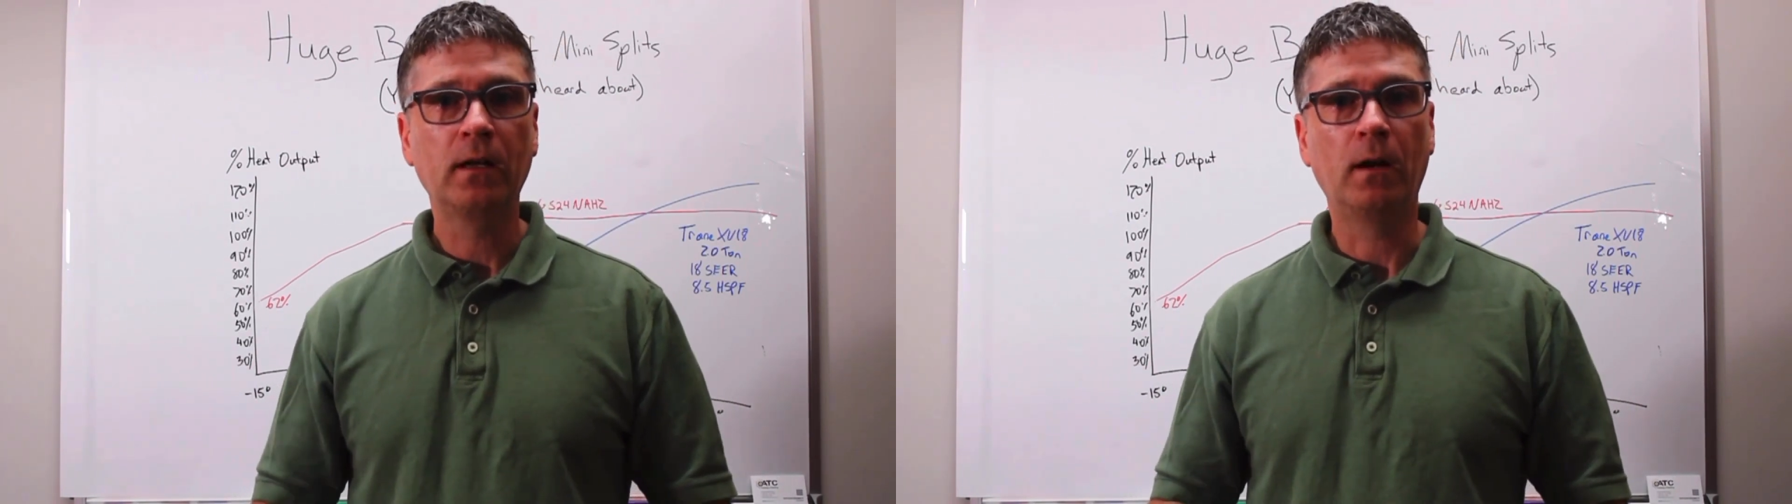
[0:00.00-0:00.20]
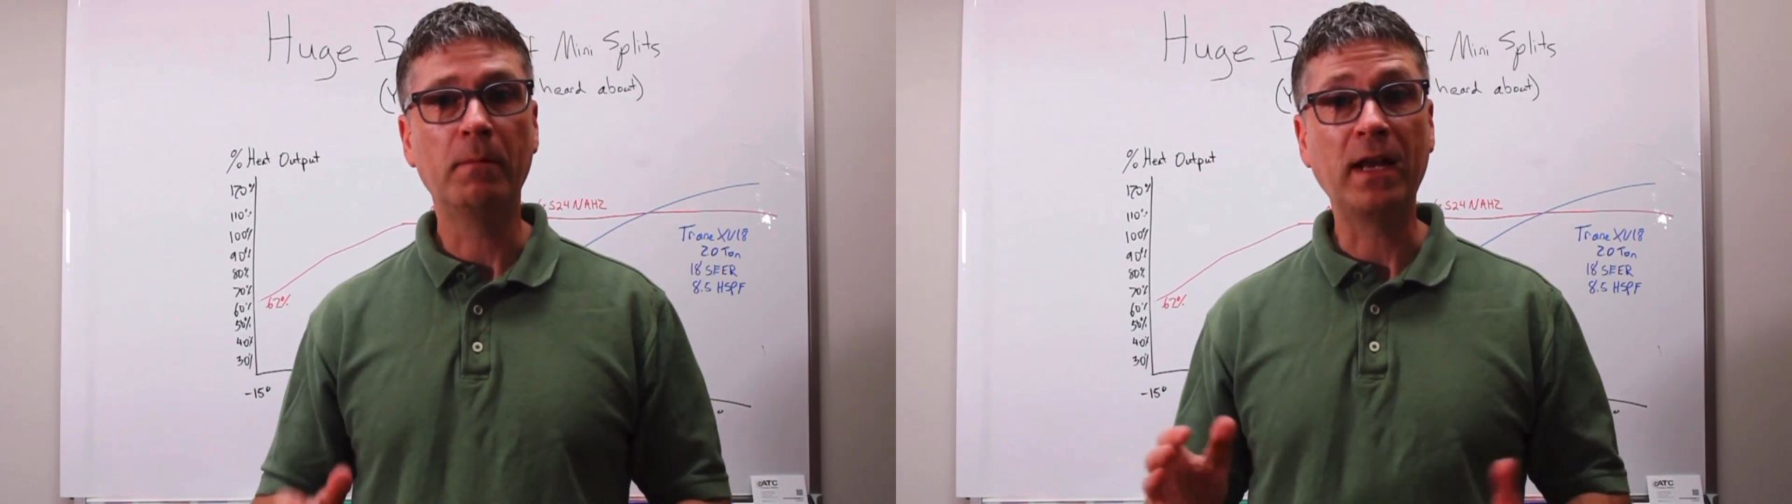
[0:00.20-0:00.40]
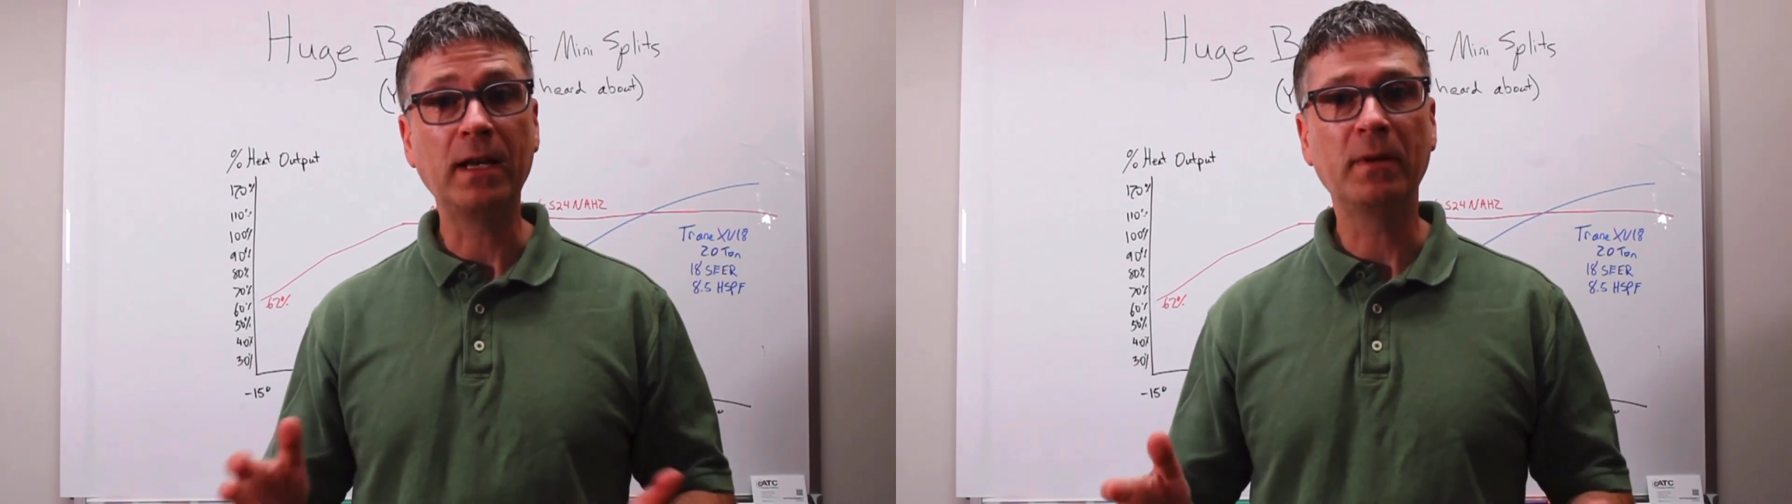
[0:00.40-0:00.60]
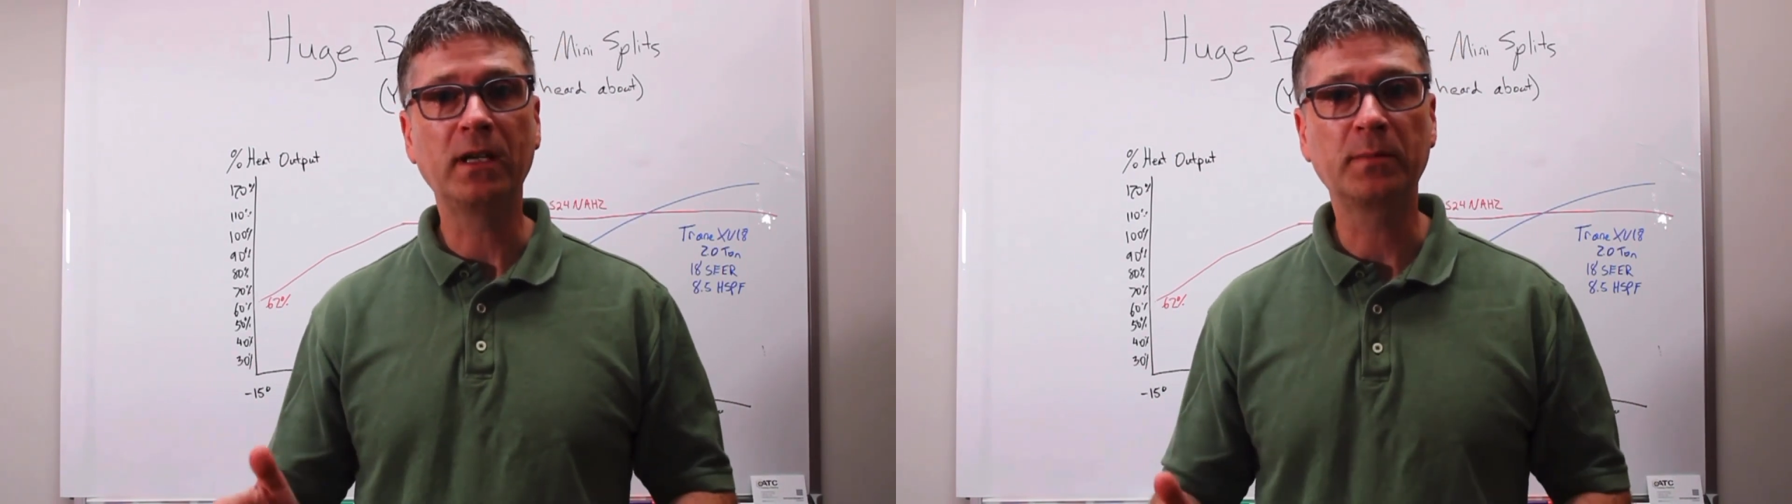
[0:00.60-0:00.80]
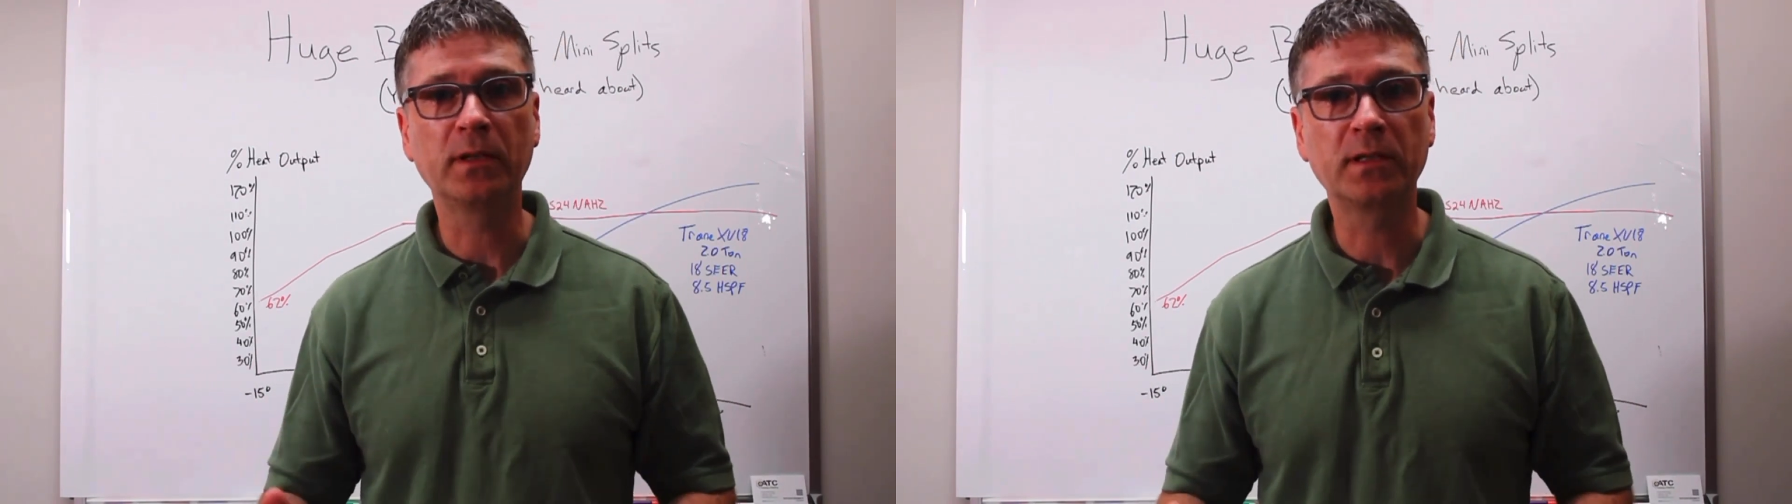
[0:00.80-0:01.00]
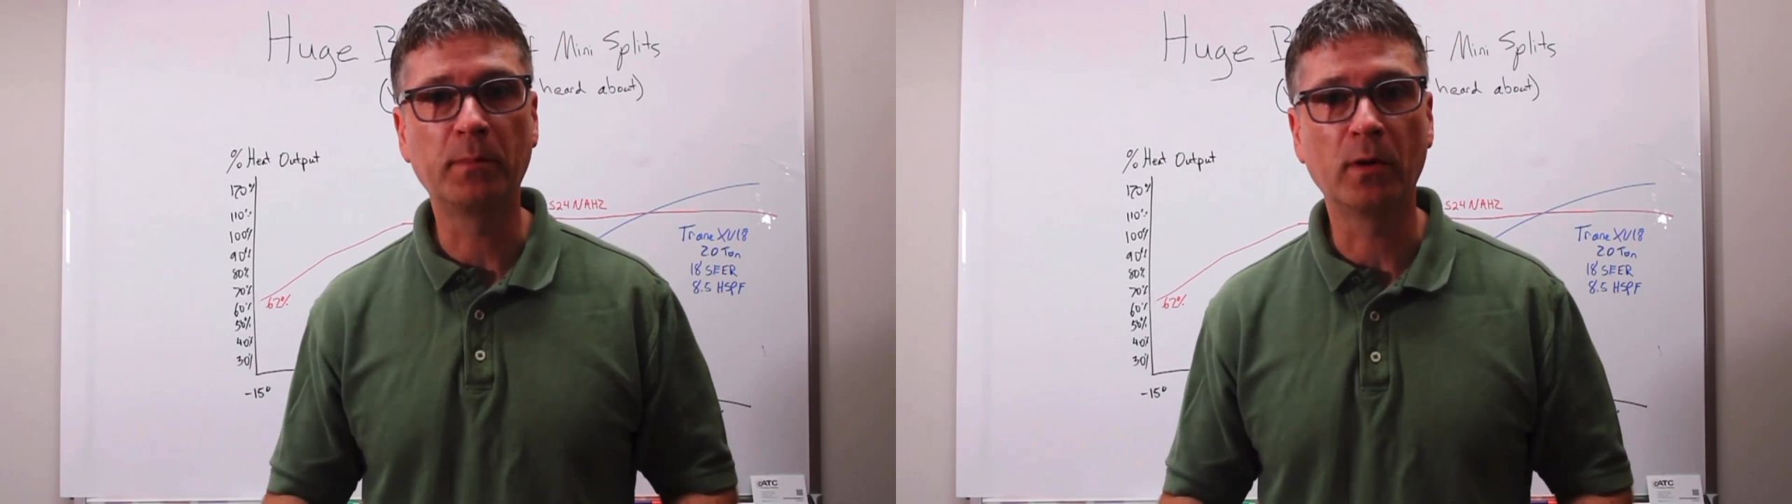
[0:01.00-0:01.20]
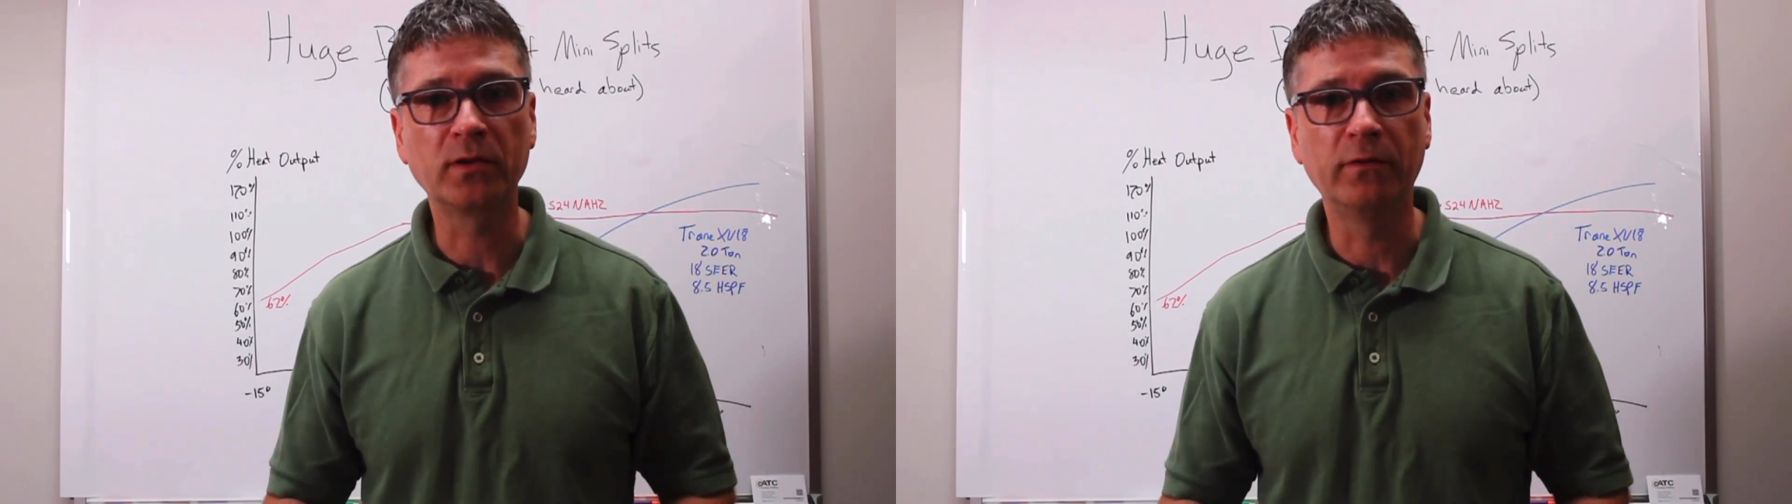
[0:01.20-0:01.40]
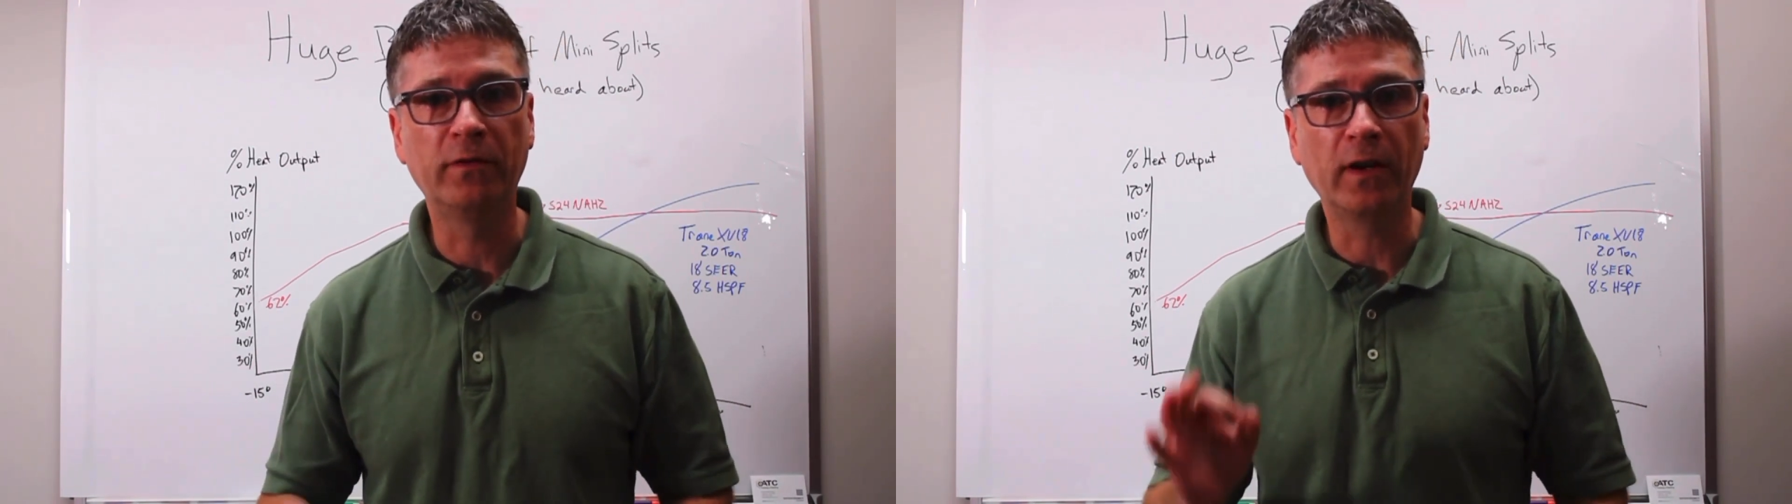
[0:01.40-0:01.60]
Many mini splits
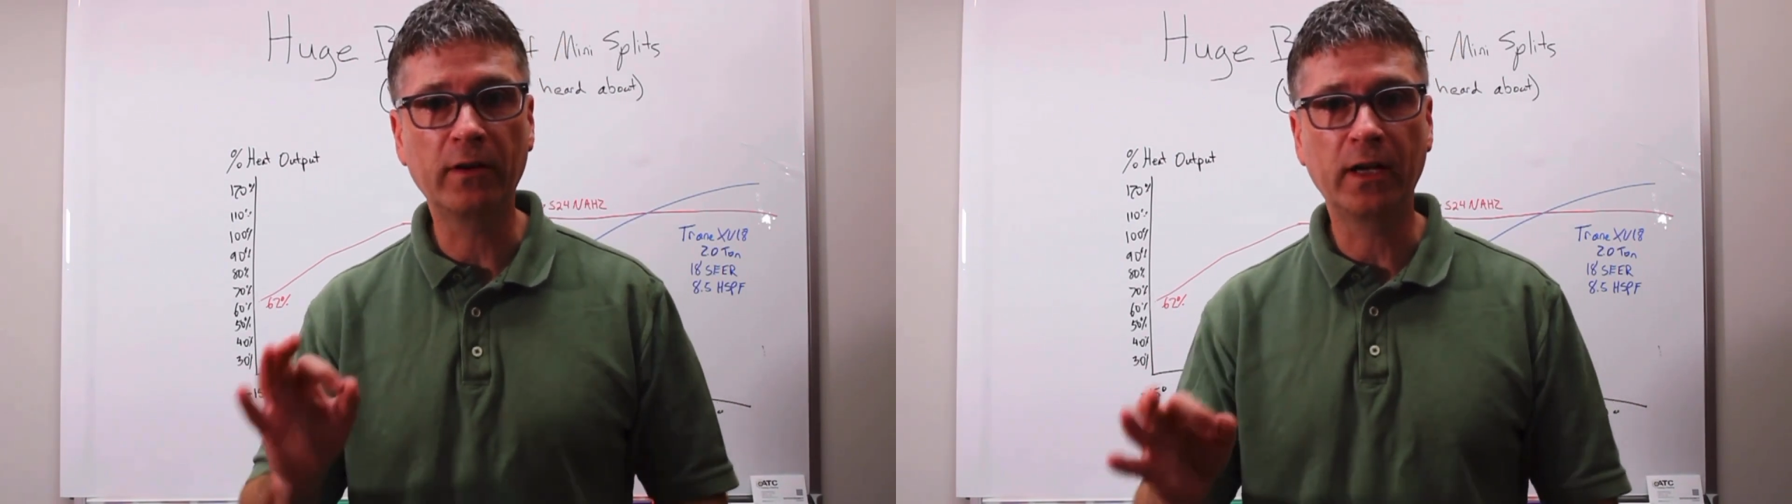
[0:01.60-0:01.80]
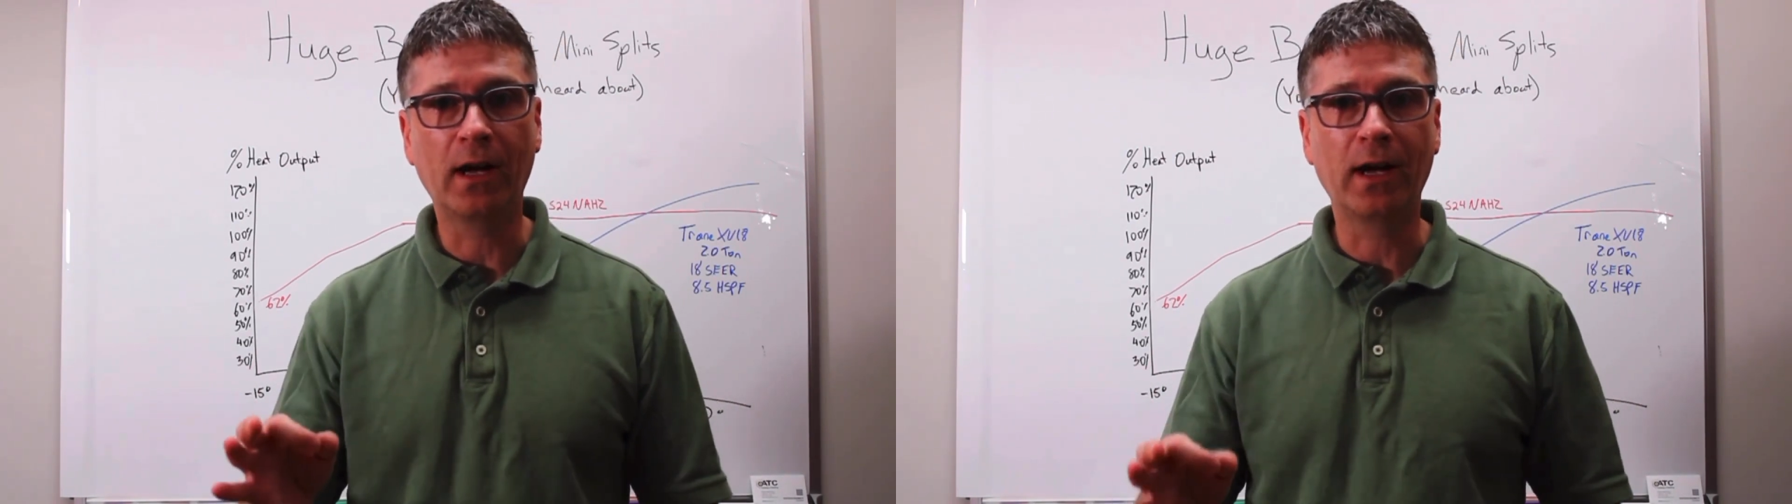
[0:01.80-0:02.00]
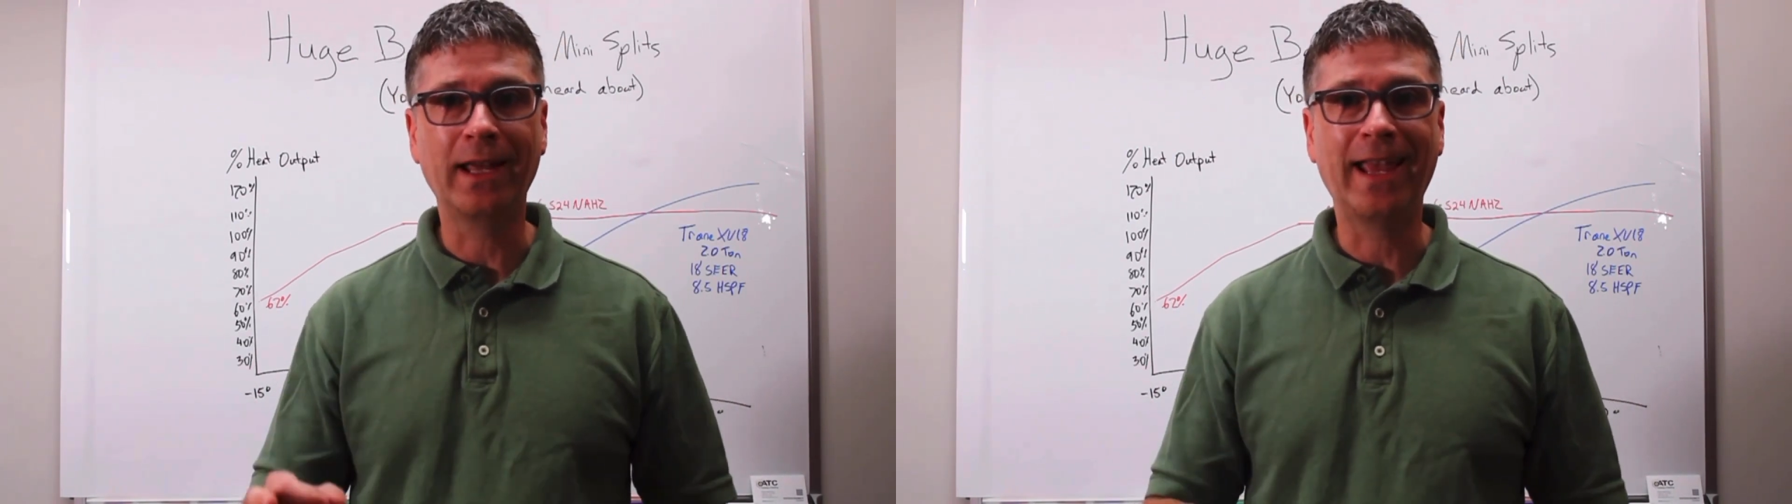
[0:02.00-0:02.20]
boast very high